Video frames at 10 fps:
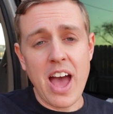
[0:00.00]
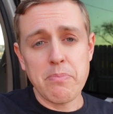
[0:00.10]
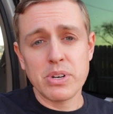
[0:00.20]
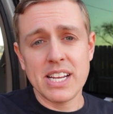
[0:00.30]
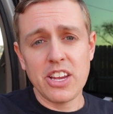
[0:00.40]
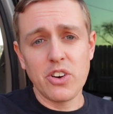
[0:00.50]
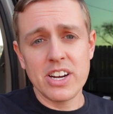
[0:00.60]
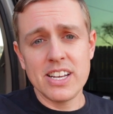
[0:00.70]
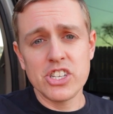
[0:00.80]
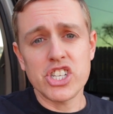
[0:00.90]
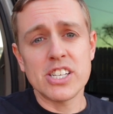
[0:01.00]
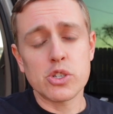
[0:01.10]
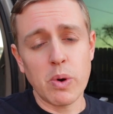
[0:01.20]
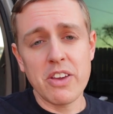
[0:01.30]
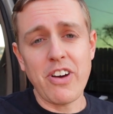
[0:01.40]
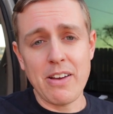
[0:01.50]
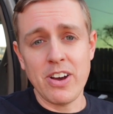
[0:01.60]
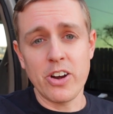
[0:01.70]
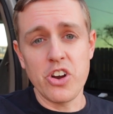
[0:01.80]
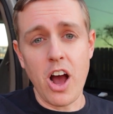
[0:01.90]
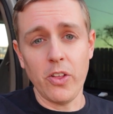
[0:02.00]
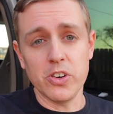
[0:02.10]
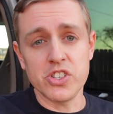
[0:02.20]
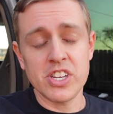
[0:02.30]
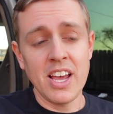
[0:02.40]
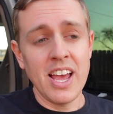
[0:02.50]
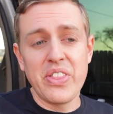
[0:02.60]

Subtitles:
that particular dish is $2,500.